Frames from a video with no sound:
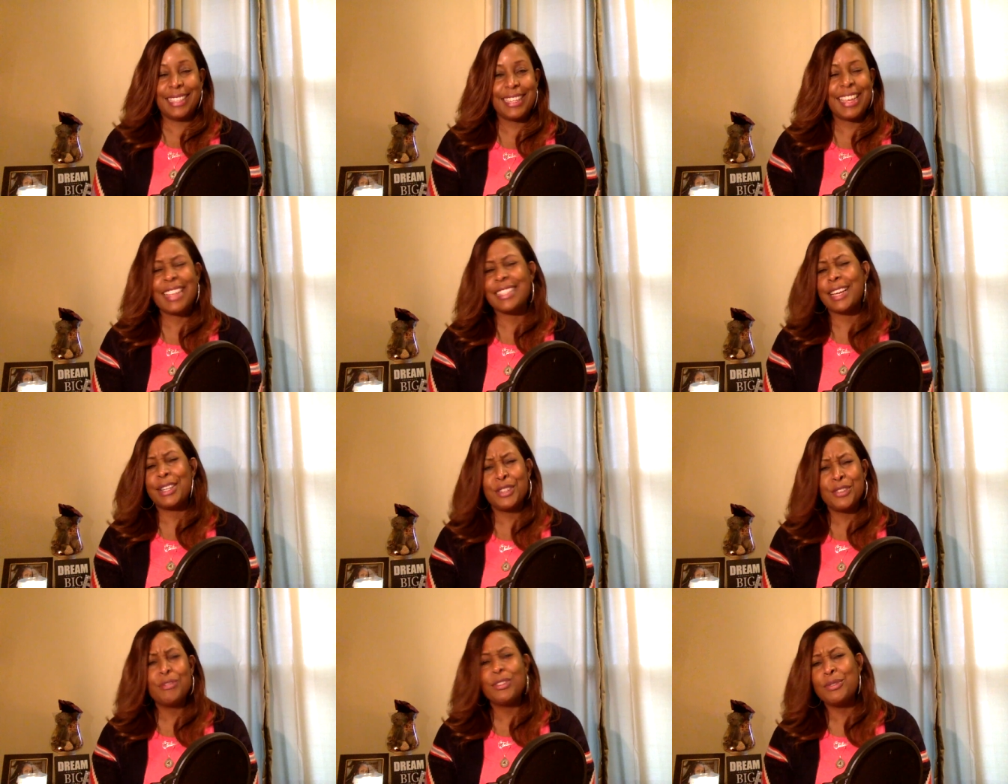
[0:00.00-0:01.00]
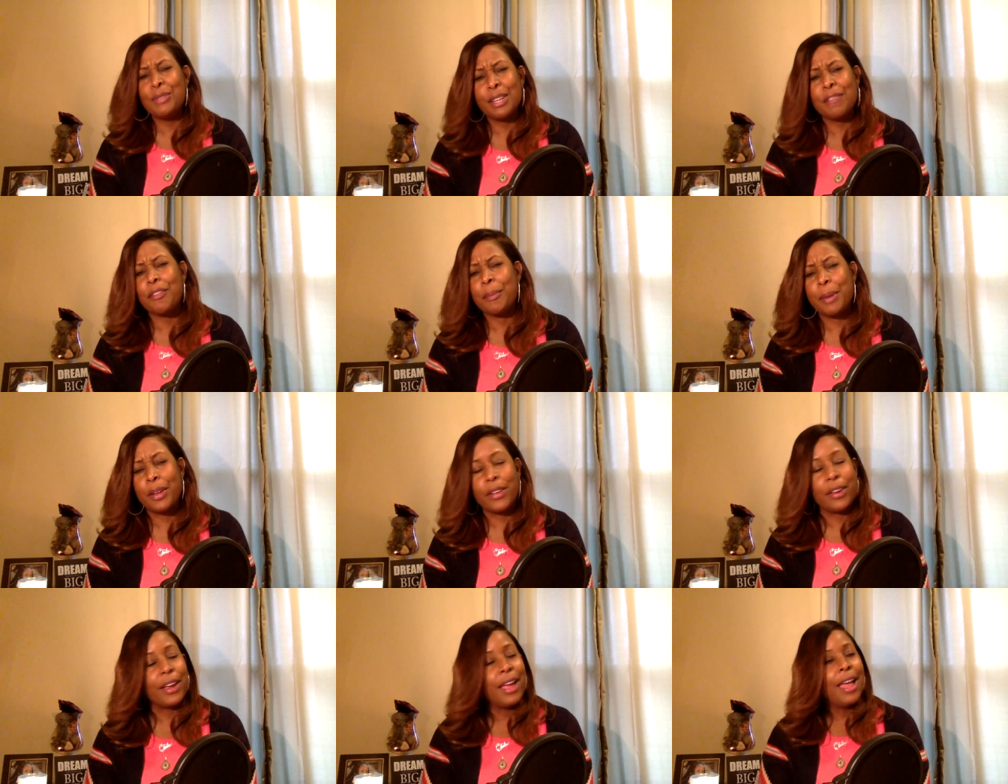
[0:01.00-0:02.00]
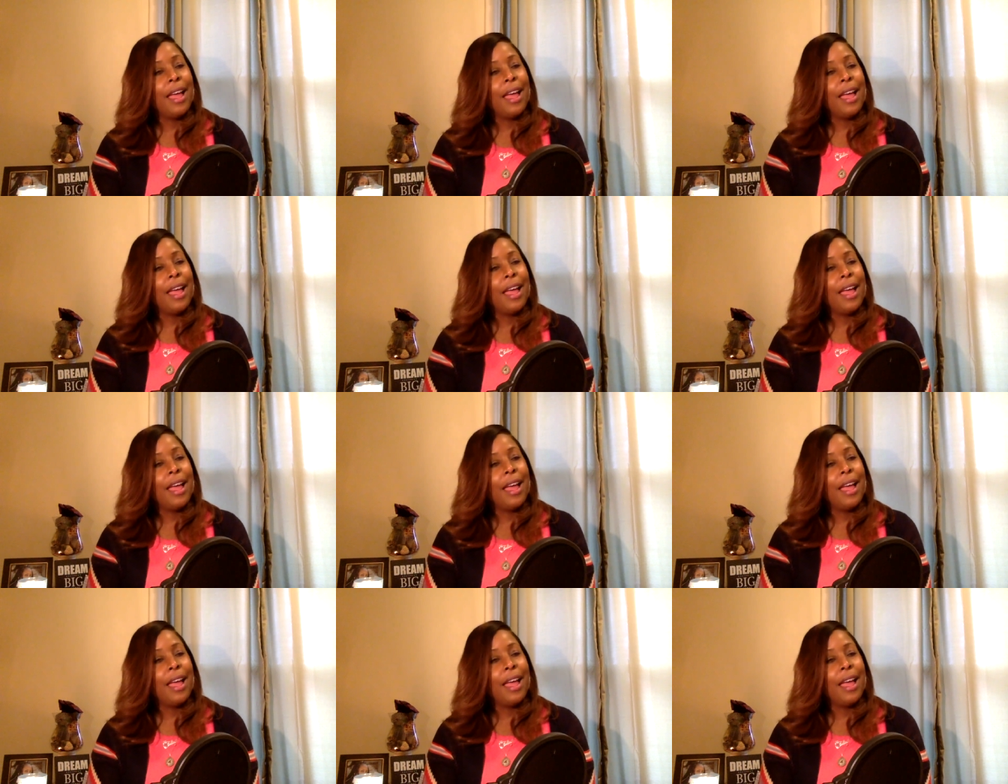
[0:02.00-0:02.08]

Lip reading: "Yes, you do look familiar."